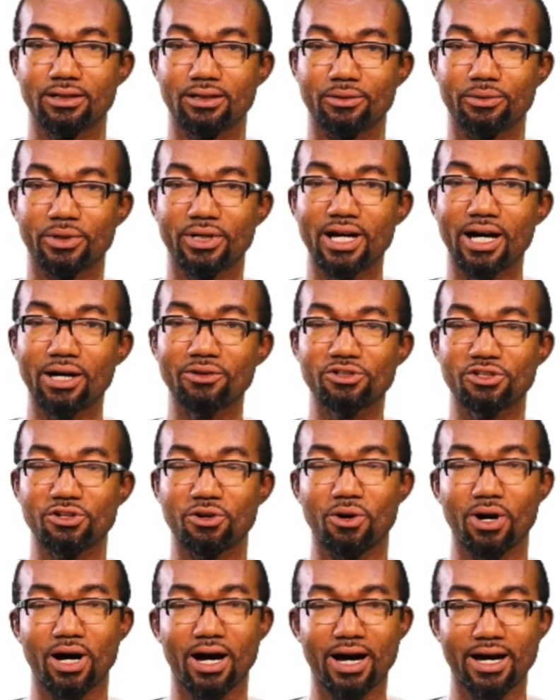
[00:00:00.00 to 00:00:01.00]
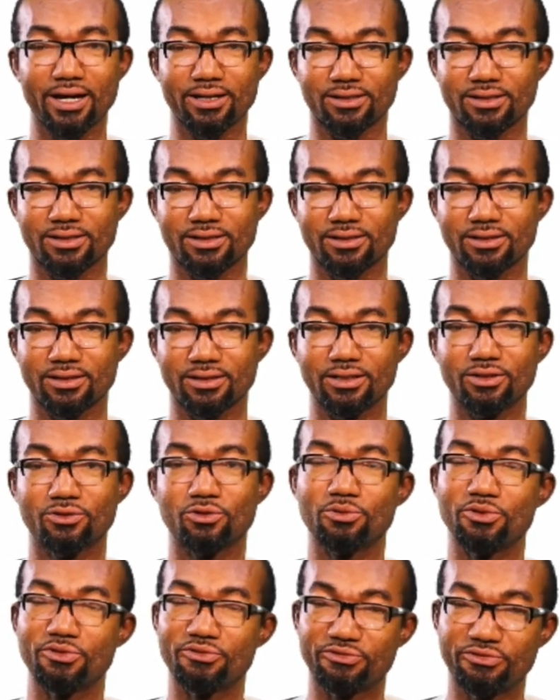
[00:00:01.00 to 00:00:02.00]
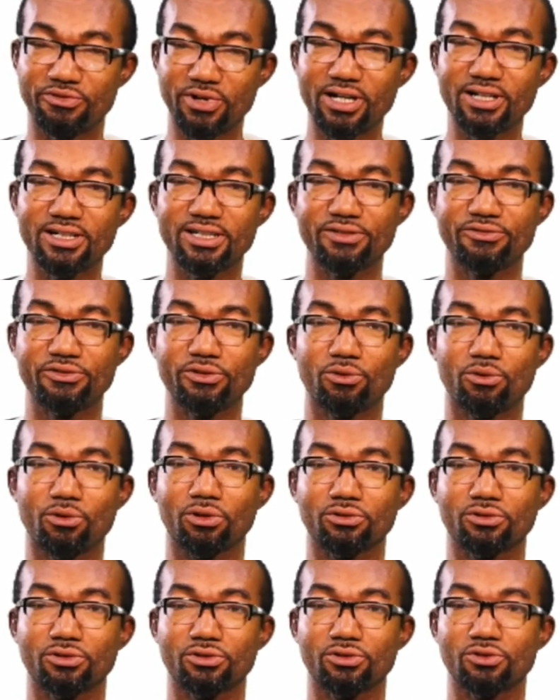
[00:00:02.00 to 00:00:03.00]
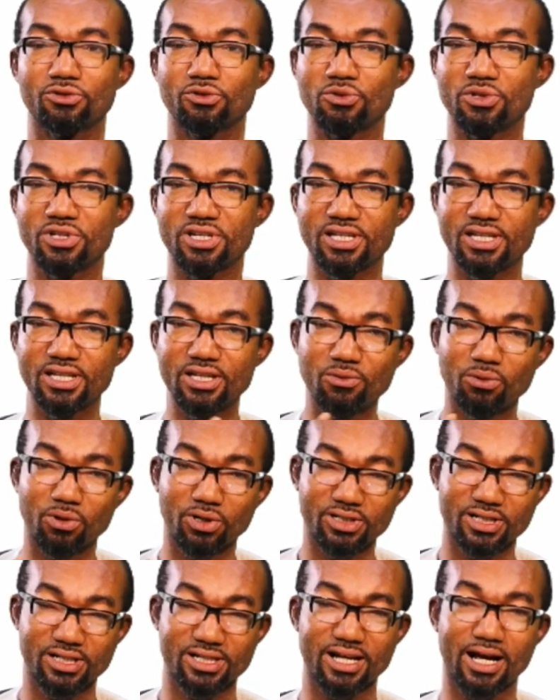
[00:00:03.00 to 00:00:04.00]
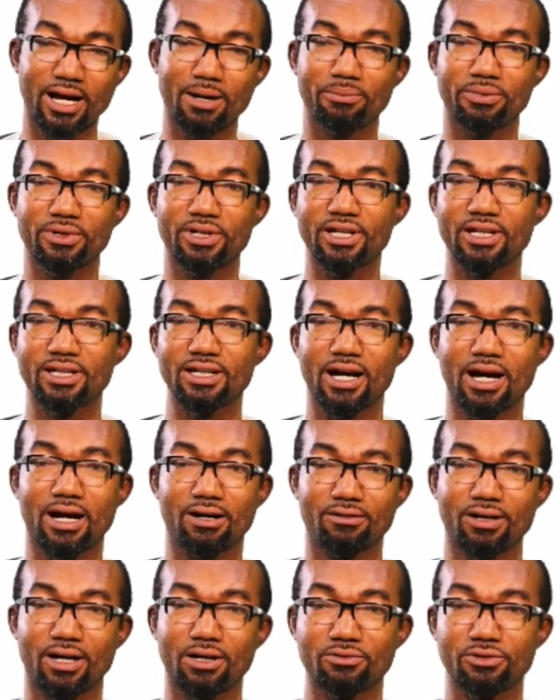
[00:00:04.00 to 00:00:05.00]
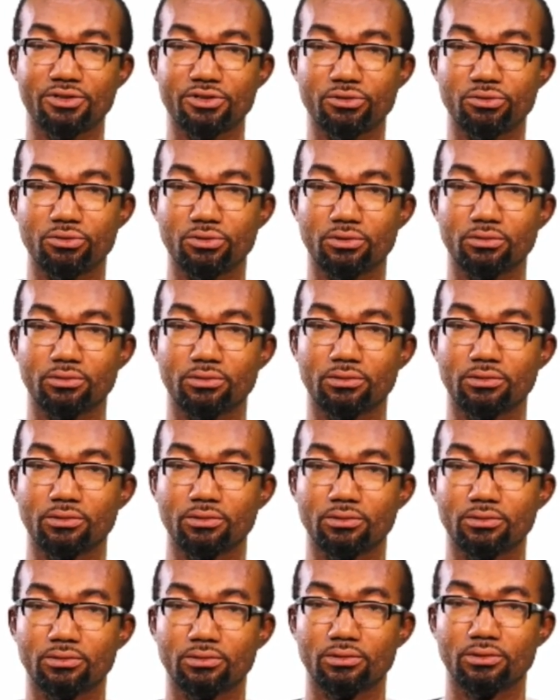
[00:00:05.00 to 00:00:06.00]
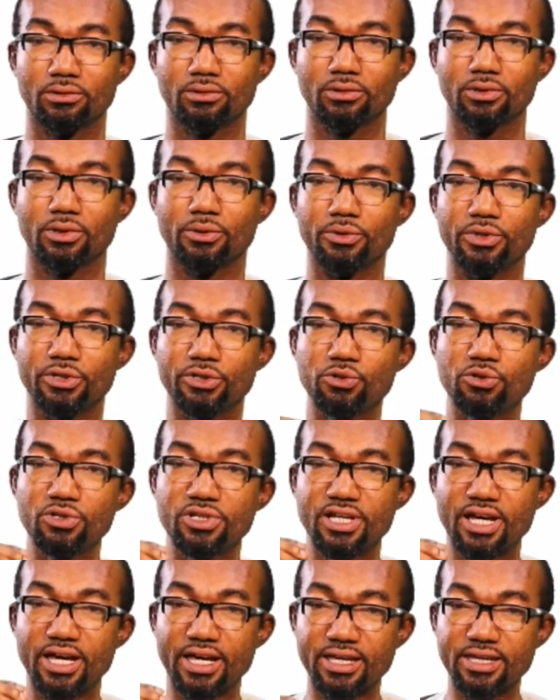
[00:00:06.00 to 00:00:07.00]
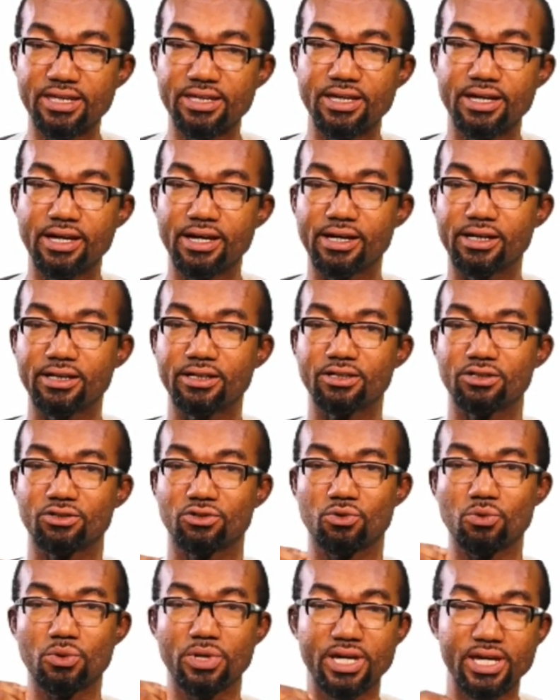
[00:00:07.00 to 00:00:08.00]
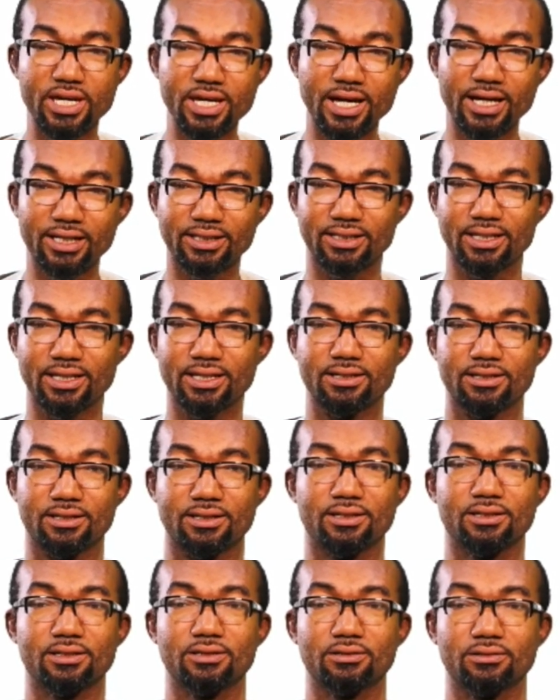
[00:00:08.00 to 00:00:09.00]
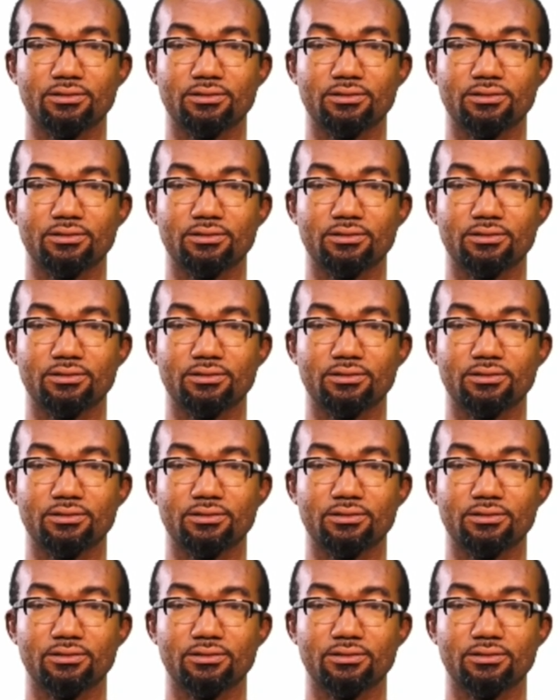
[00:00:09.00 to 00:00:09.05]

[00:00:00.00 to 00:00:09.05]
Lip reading: Without your eyes, it will be very difficult to see what is happening around you. We use the ear to hear things.